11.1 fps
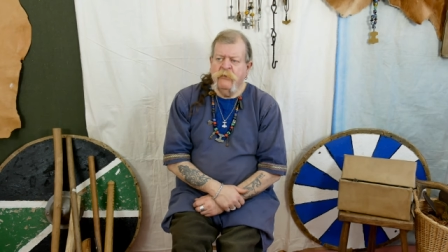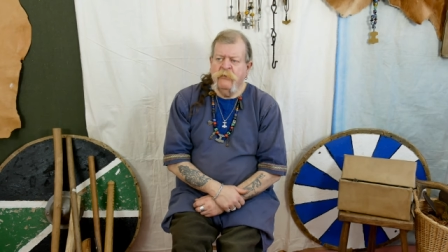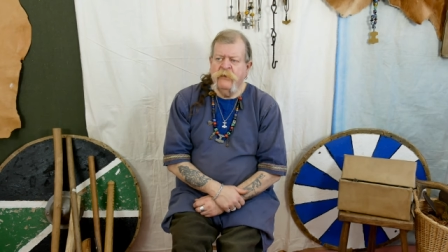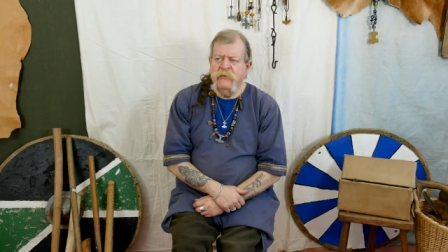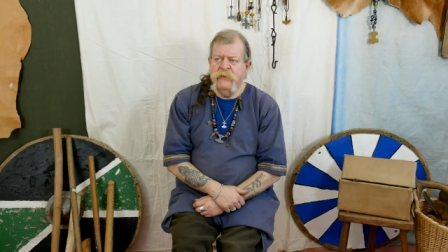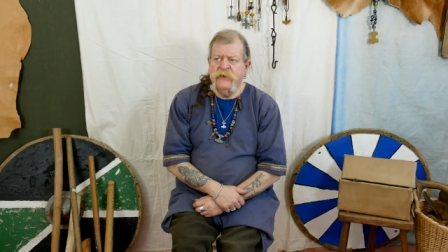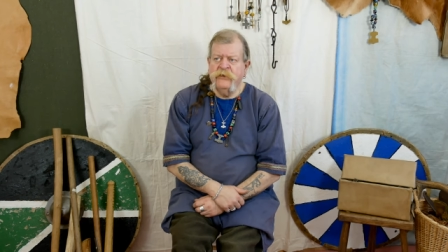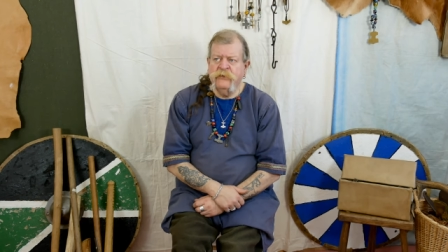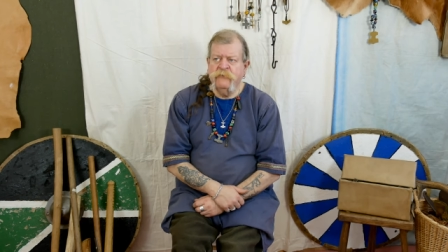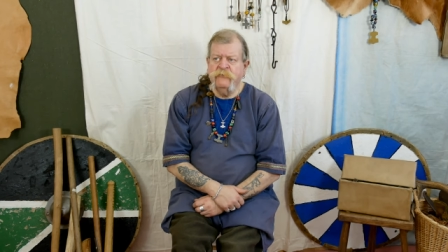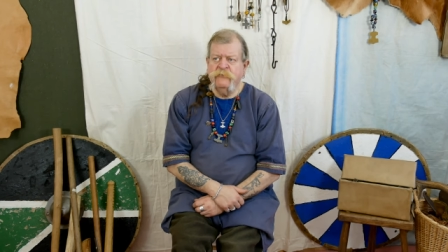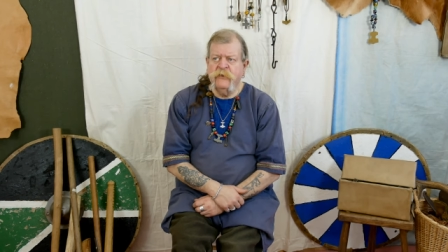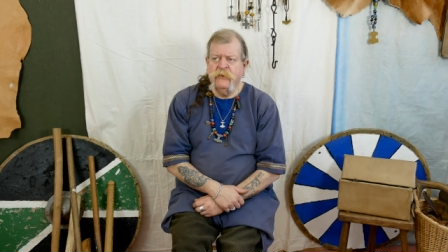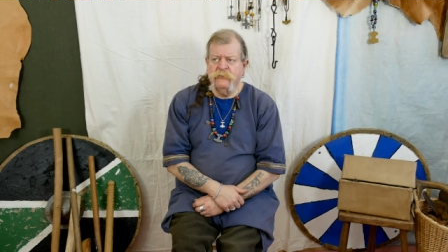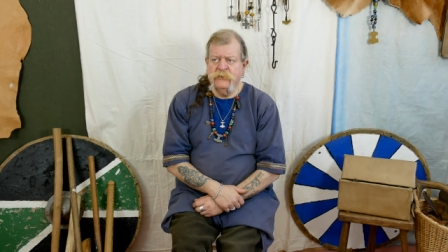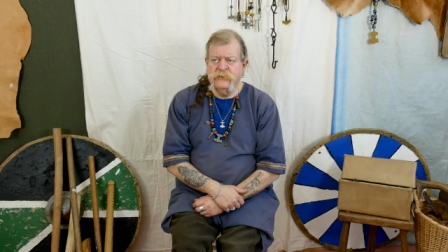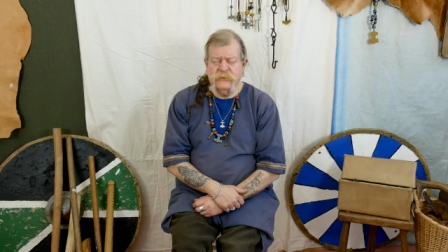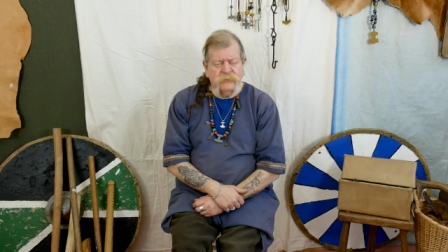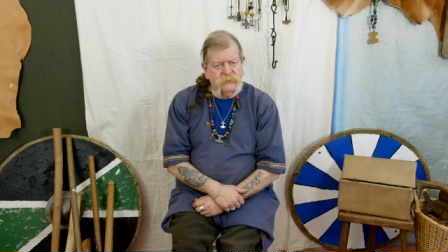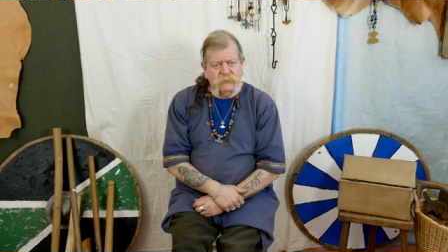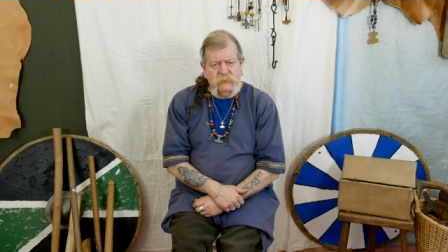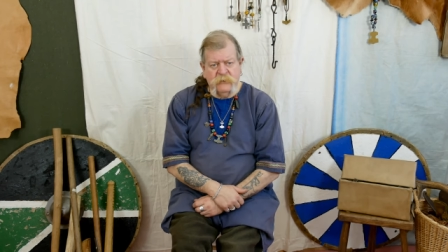And then you can follow us
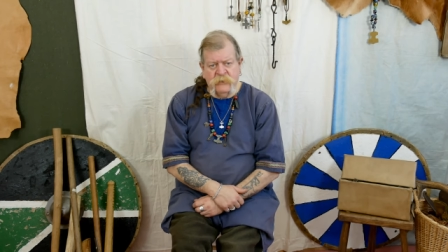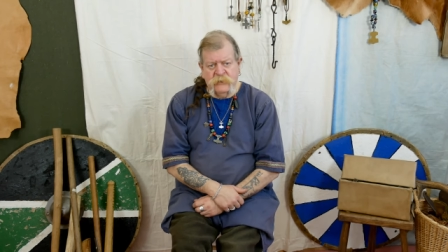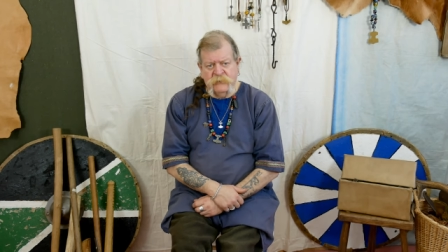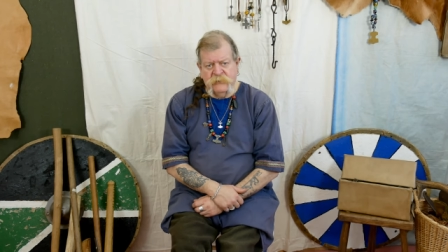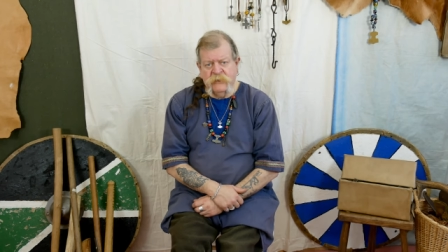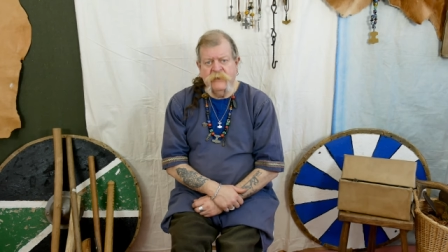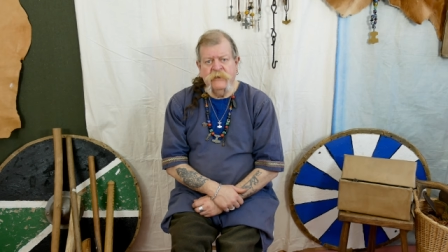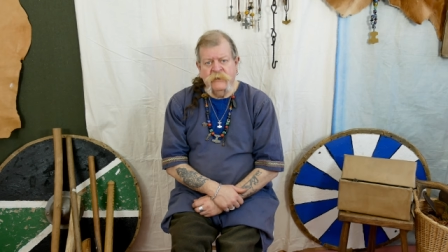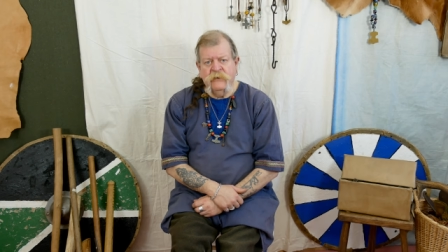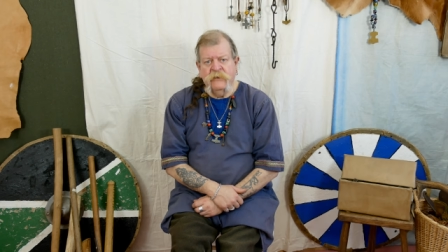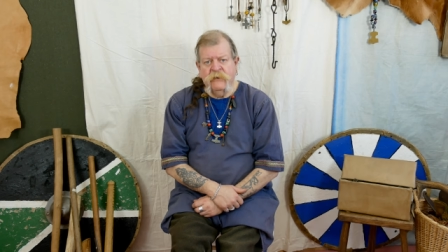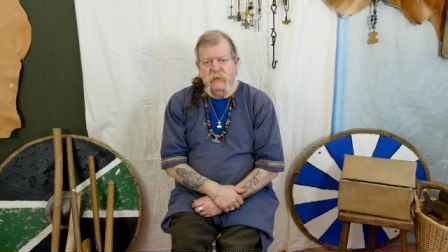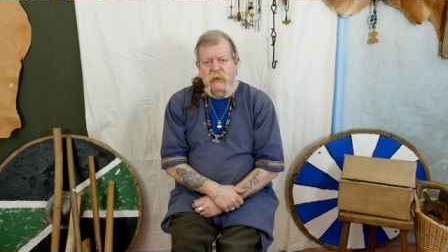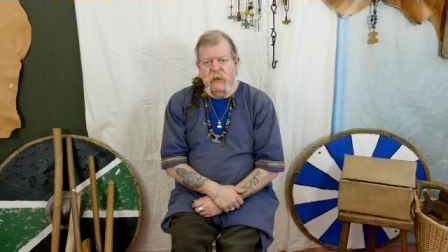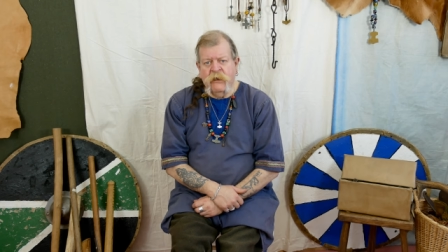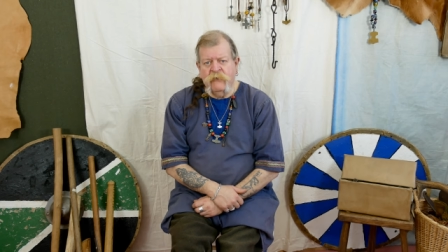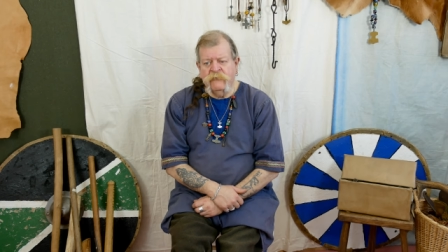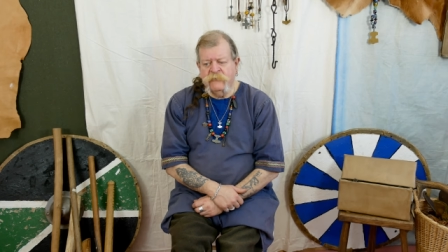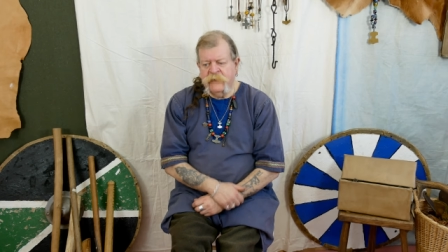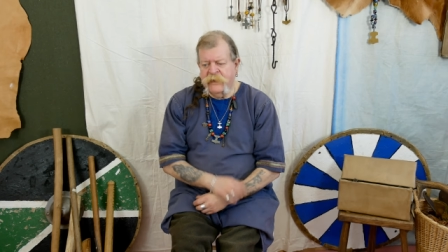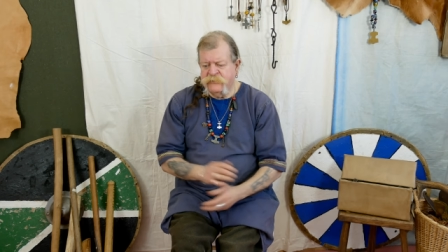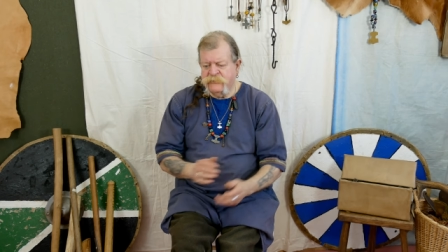and
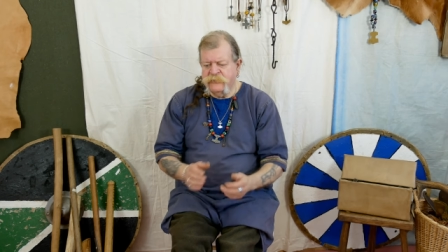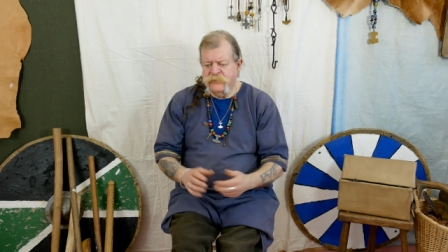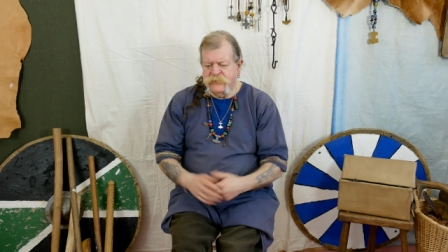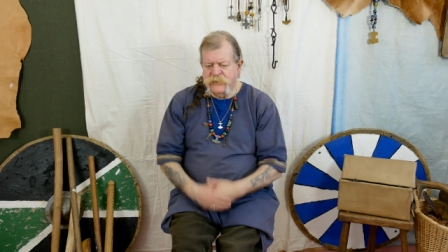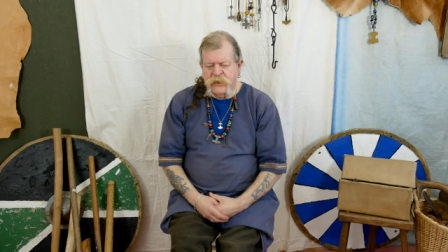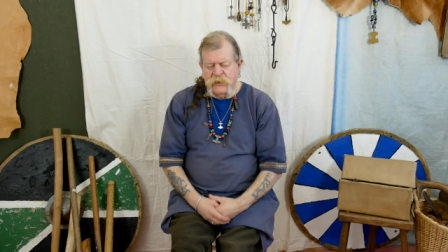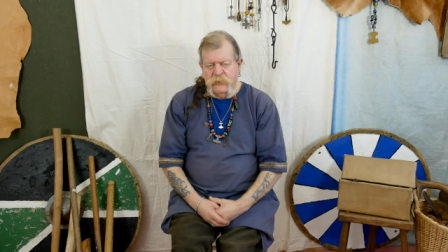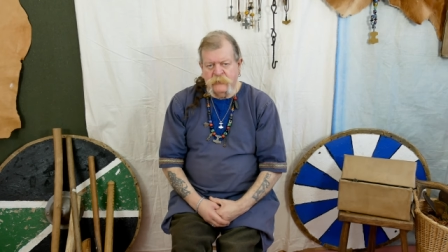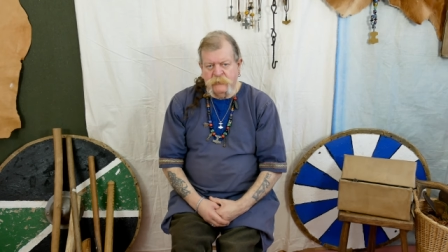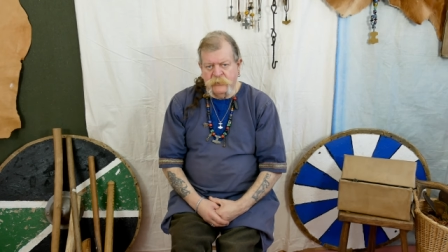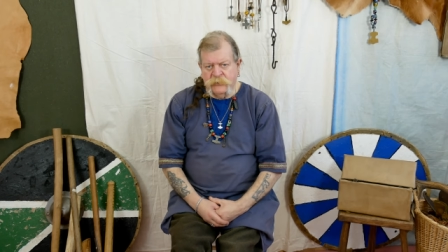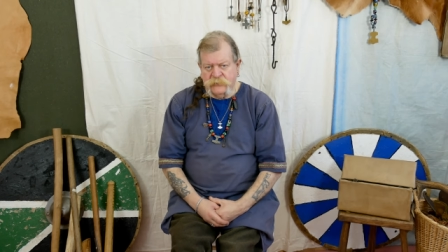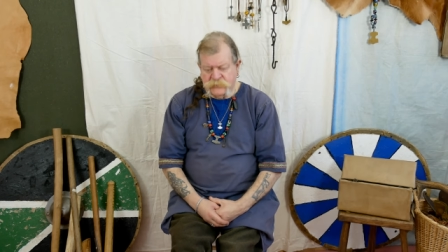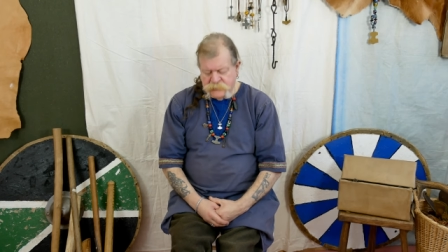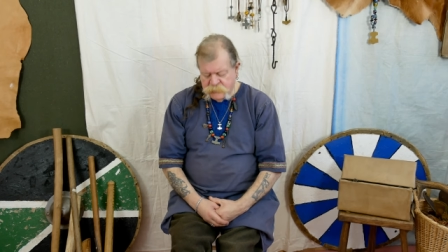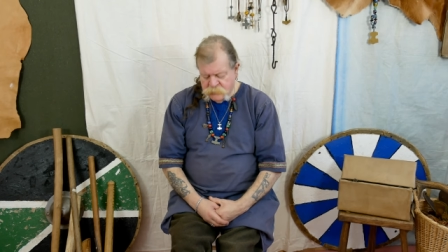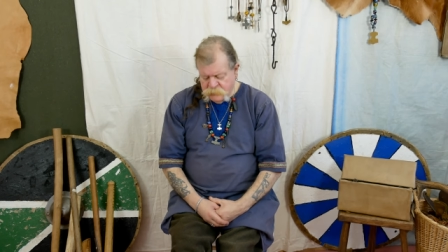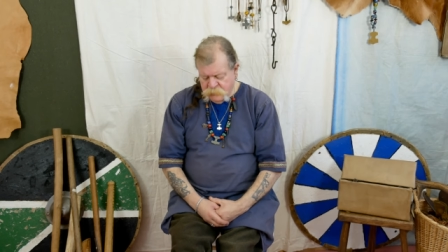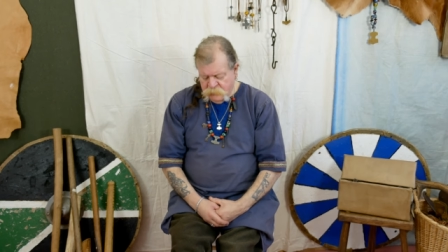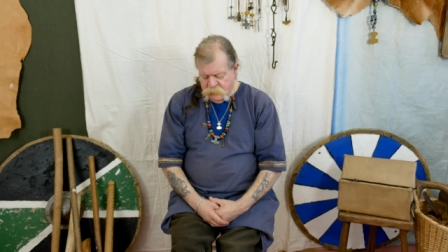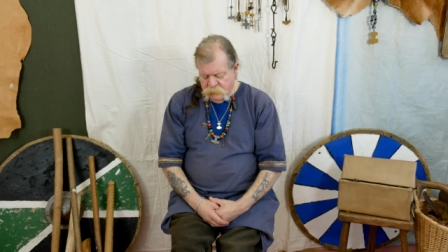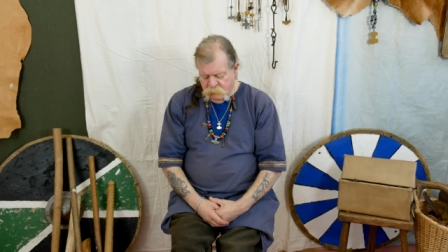hopefully enter into dialogue with us.
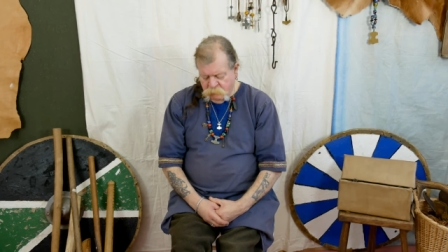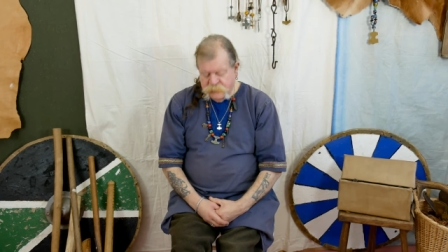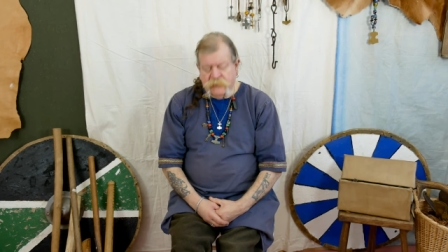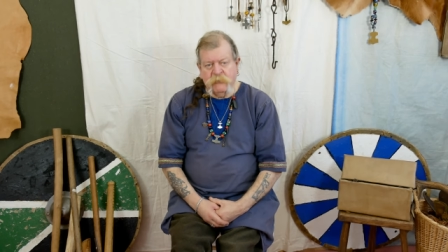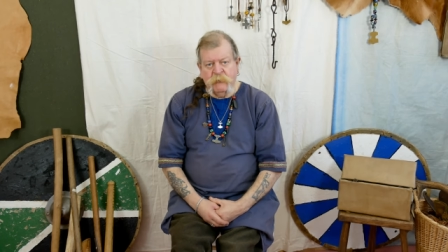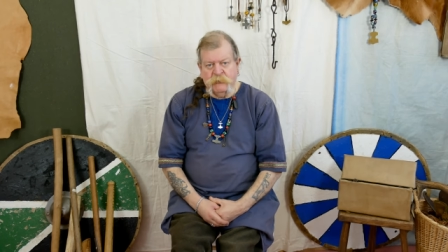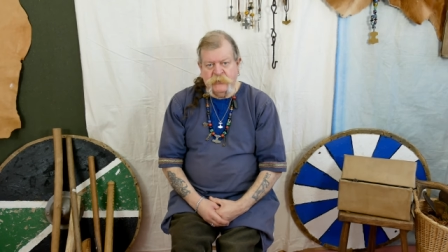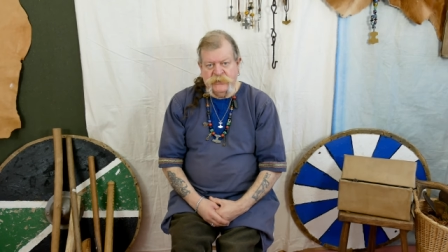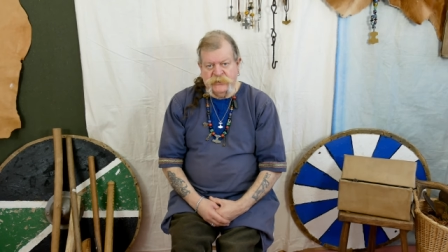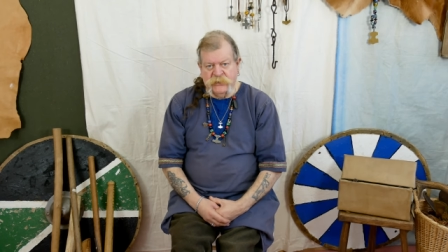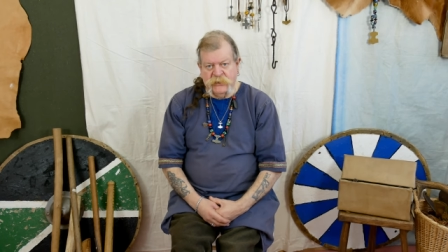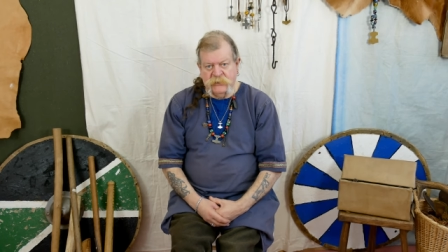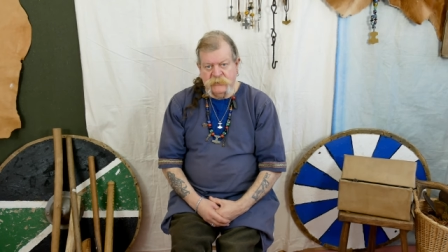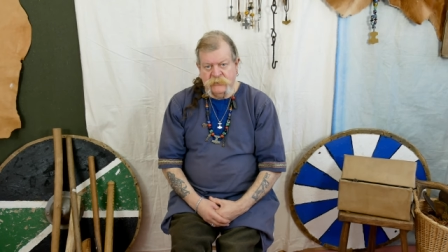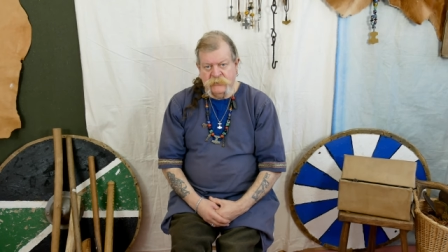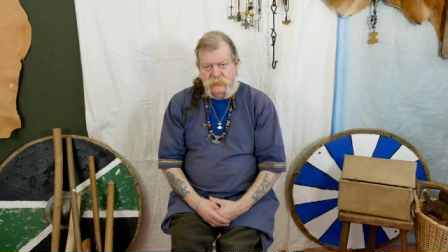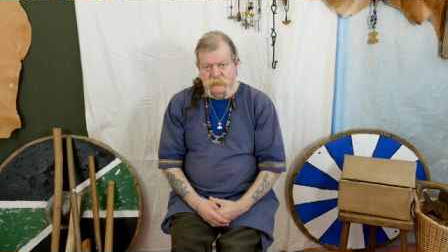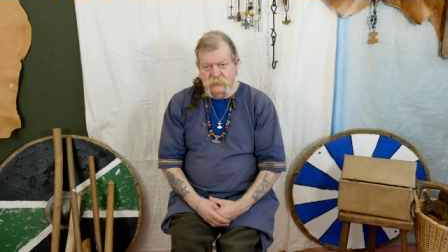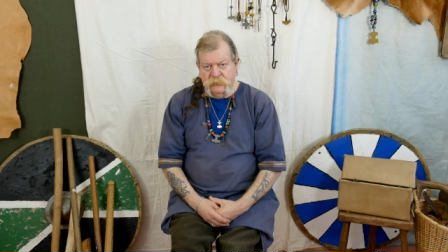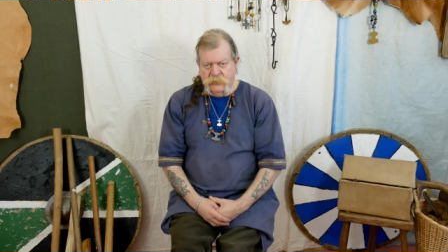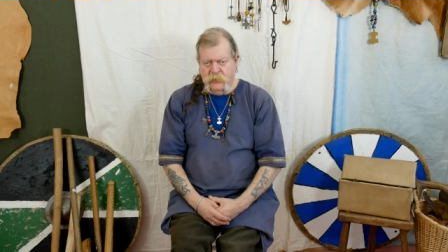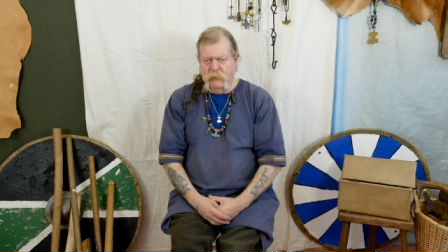We do appreciate your
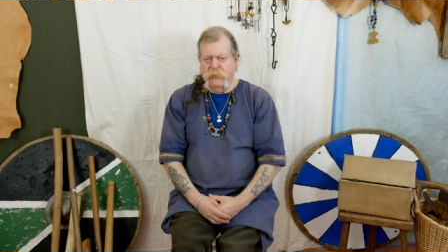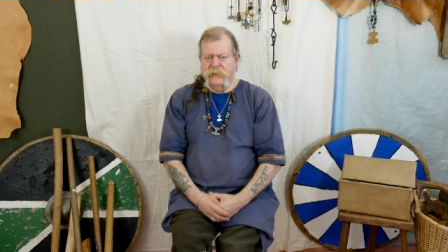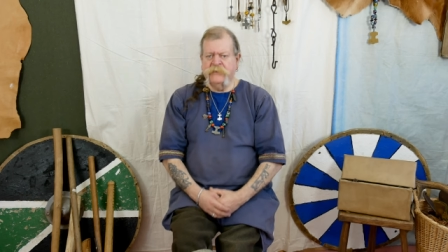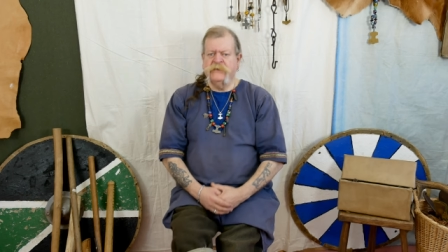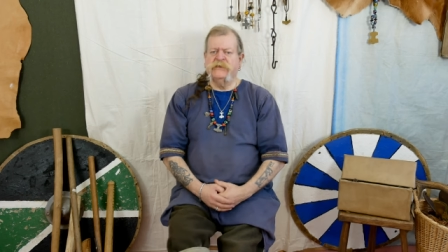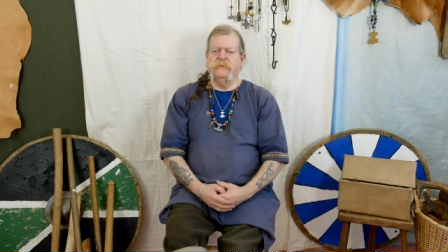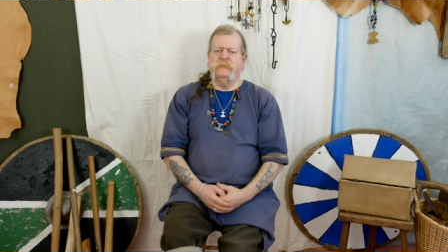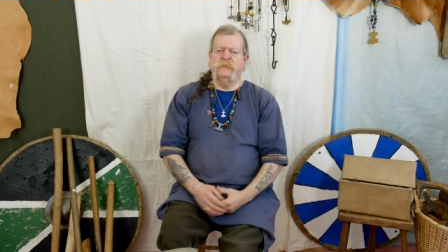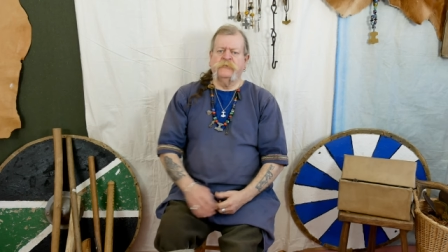comments.